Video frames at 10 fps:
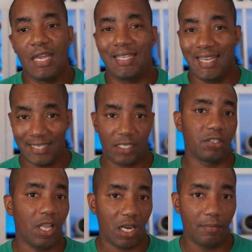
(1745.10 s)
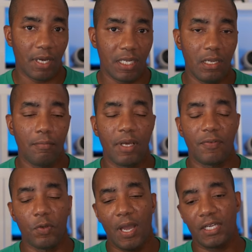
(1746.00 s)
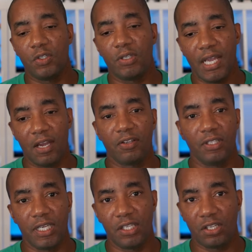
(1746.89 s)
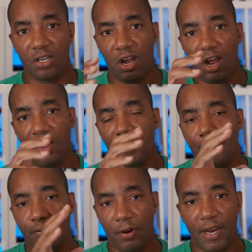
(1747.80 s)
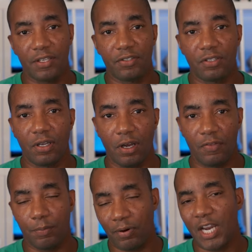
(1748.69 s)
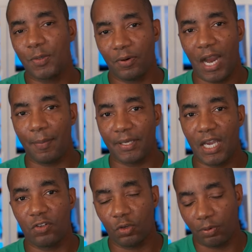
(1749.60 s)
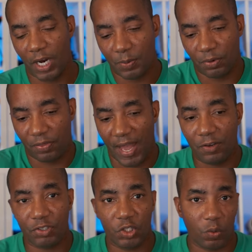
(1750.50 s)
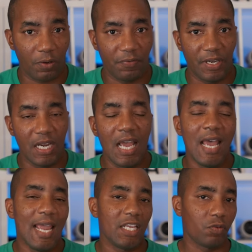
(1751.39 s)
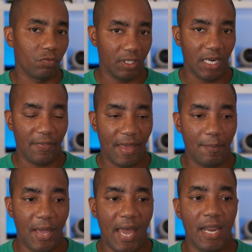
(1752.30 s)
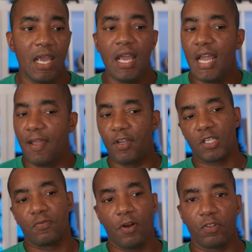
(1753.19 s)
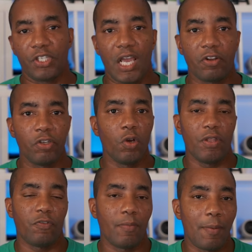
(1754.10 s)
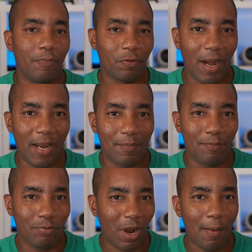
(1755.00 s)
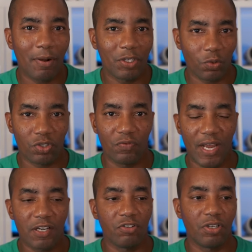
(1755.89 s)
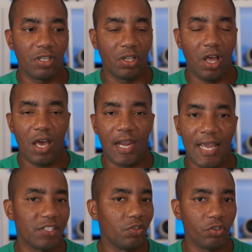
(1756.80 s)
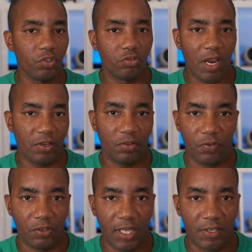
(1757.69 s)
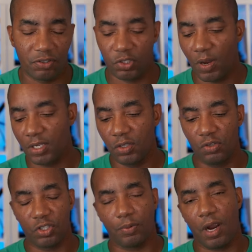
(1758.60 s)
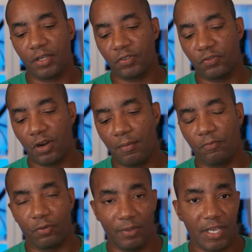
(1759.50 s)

yes, that's a lot of money, but if you actually do the calculation on the price of the price per application, the price per thousand square feet, it's really not that bad. If you guys have been following the channel, you know that for my primary source of nitrogen in the lawn, I still use granular fertilizer. So I use the products from